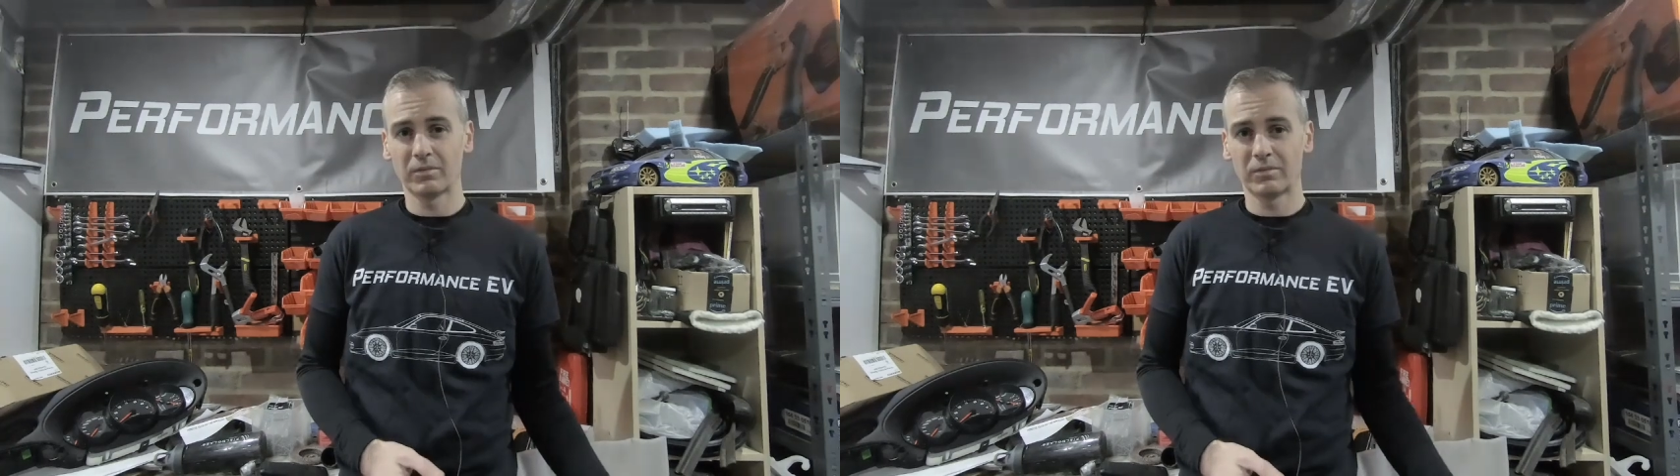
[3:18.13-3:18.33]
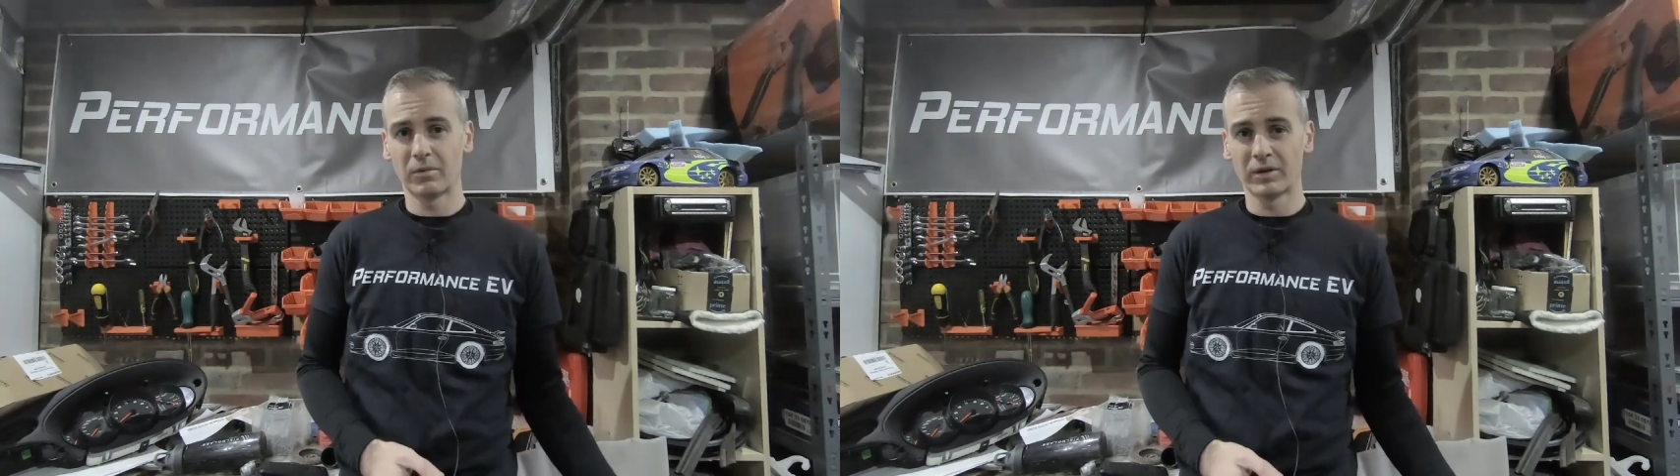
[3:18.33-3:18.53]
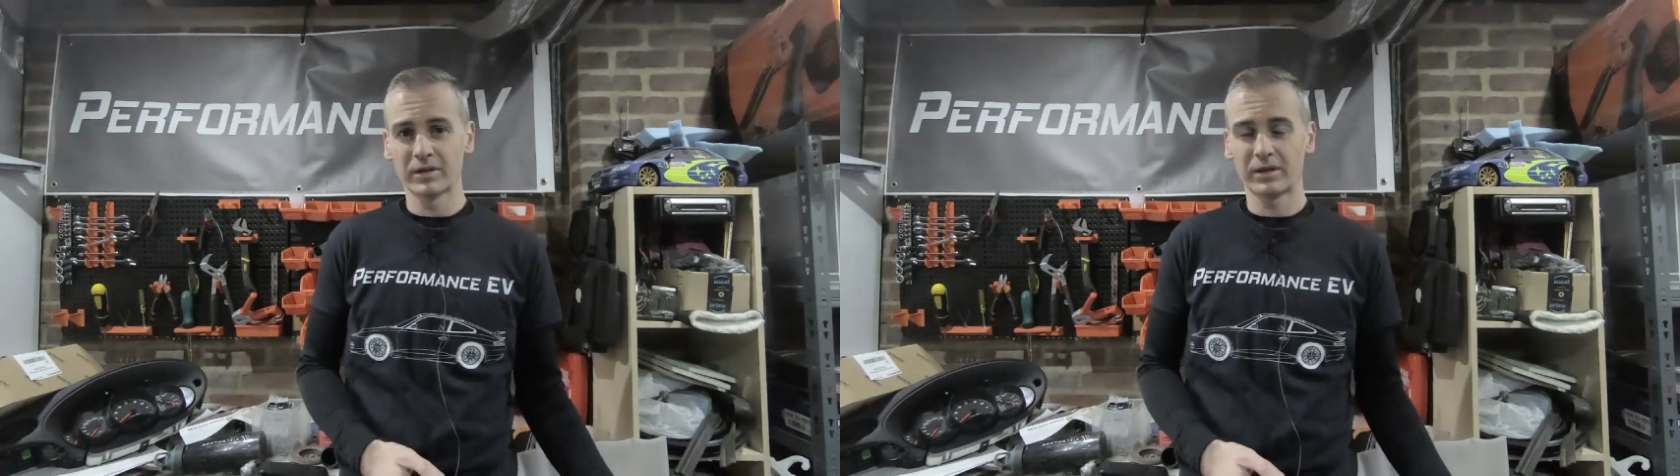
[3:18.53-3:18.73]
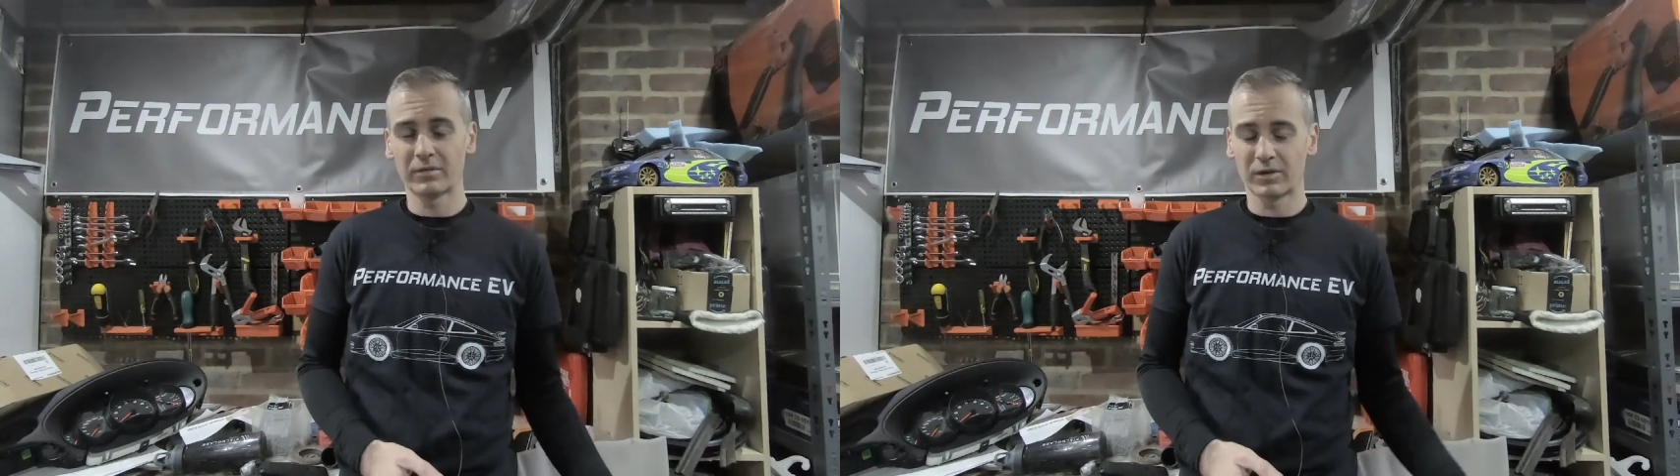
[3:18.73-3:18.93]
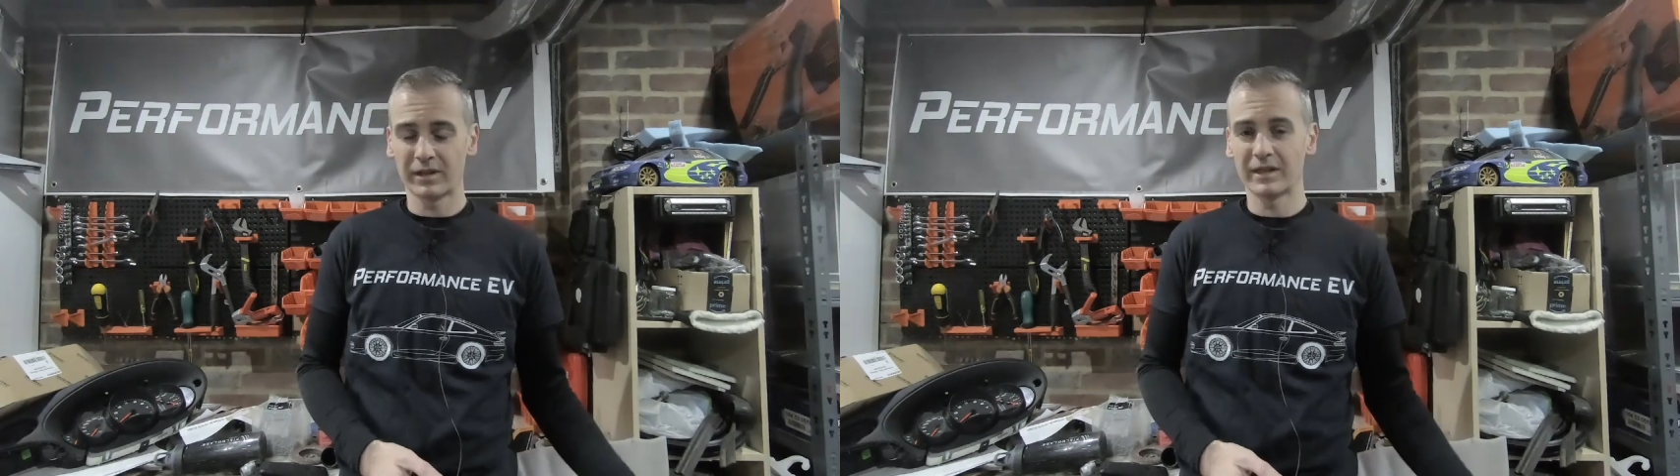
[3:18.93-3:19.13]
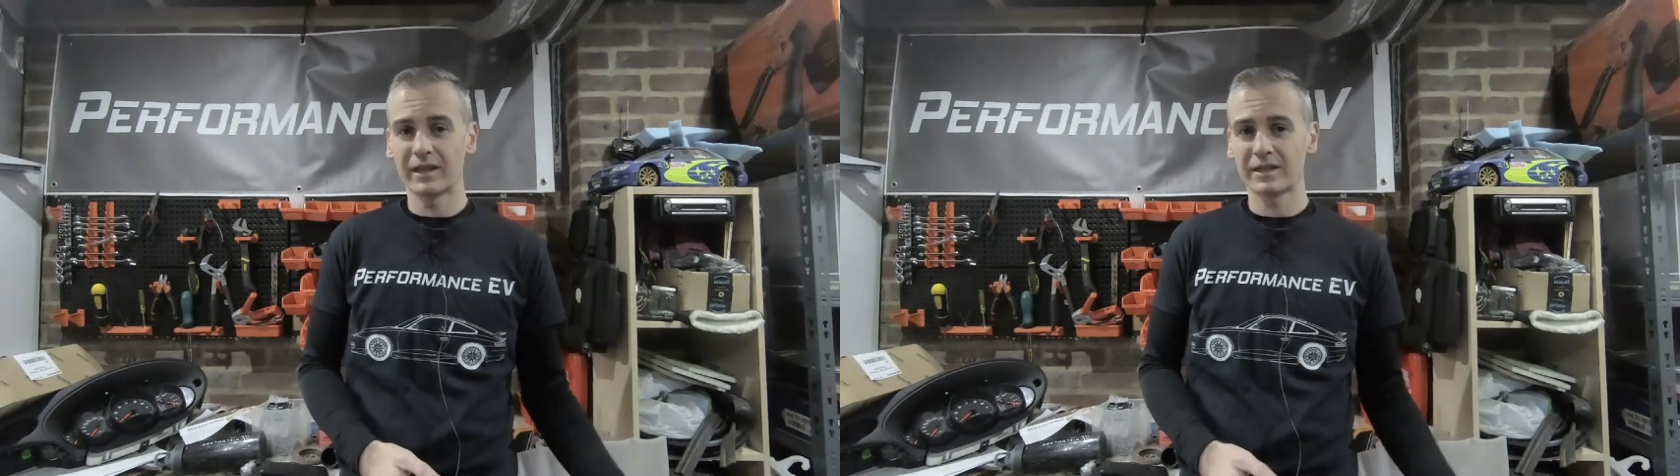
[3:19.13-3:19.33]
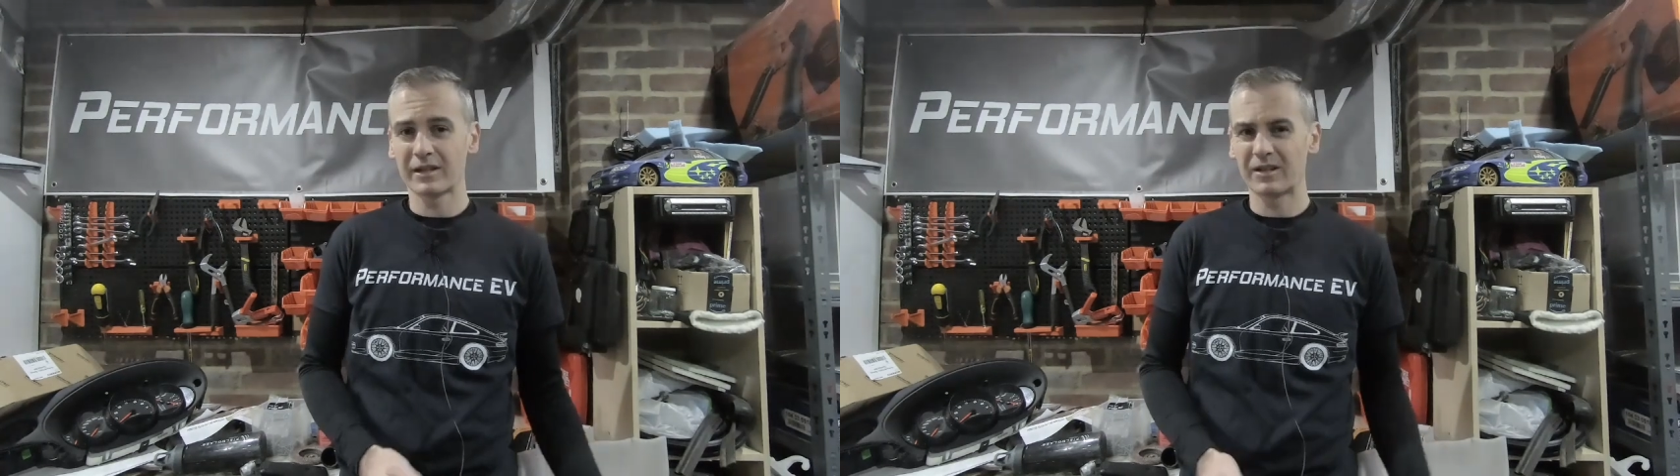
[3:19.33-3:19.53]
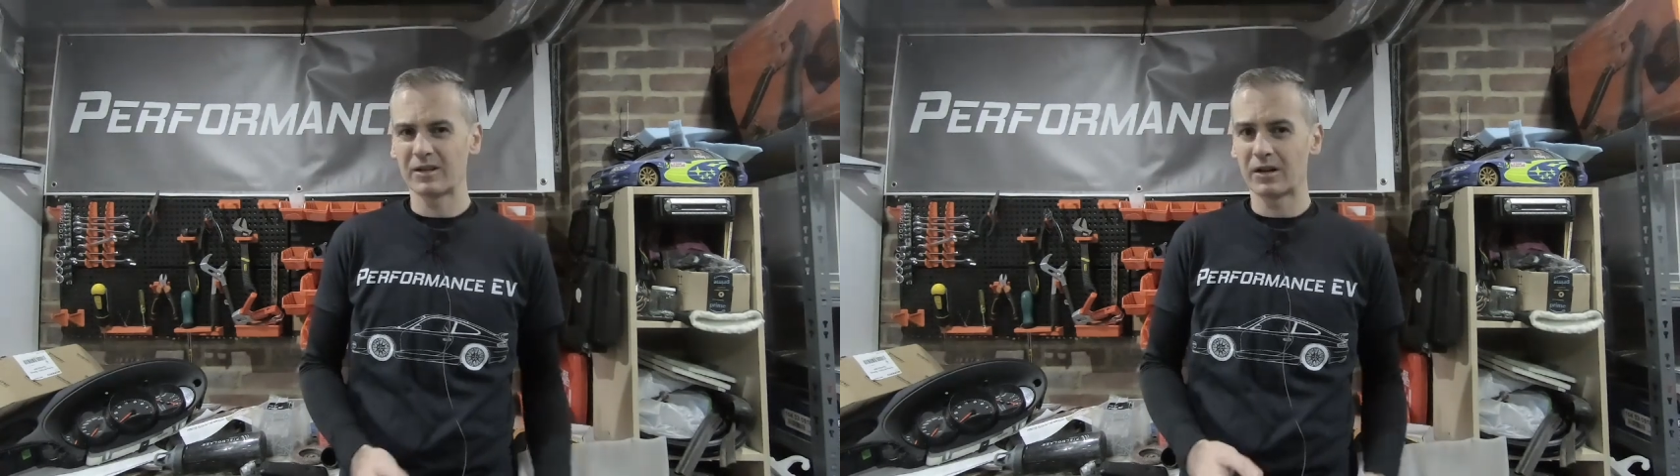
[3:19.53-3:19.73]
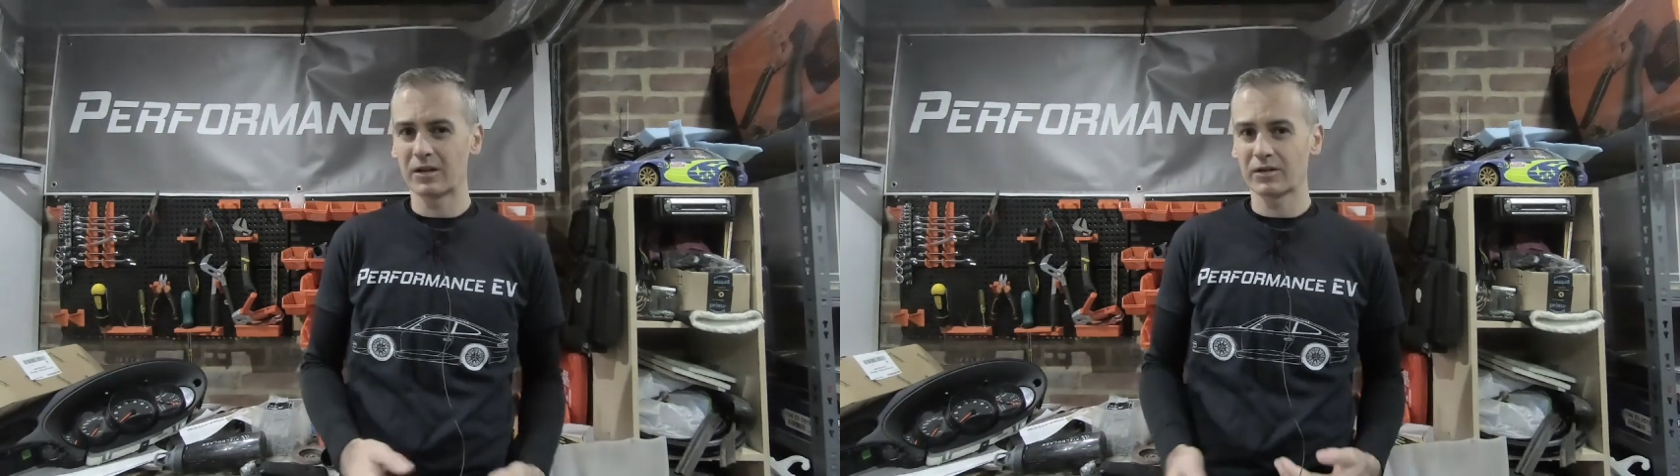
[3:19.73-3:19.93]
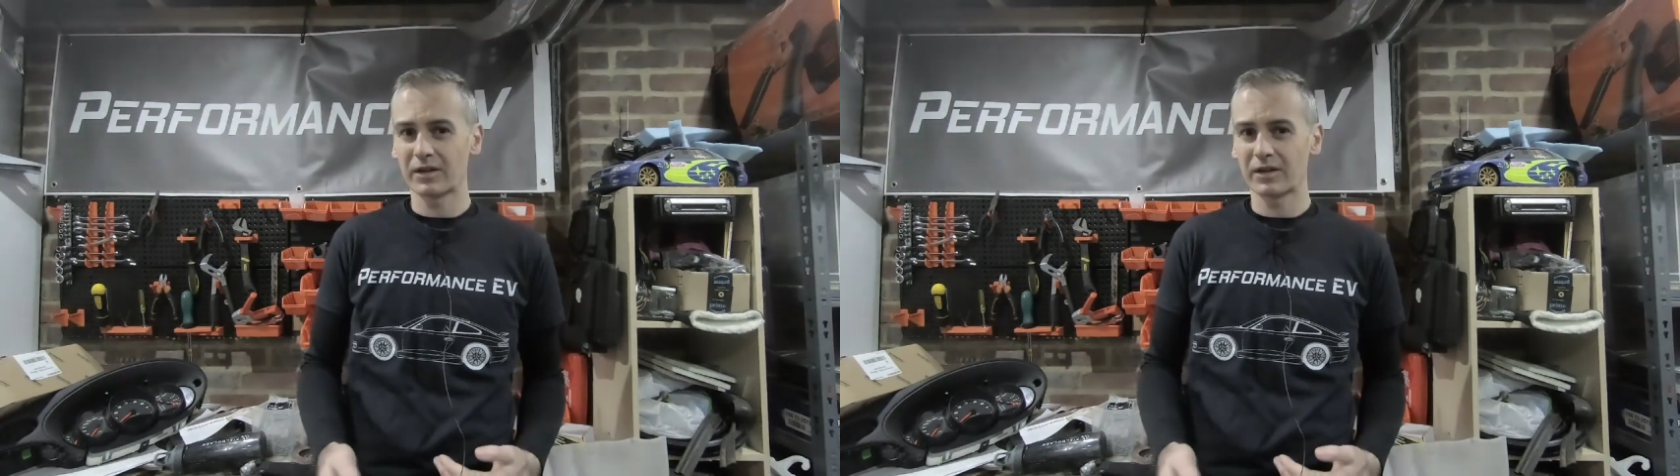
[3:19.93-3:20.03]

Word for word: ones that were in this and are longer,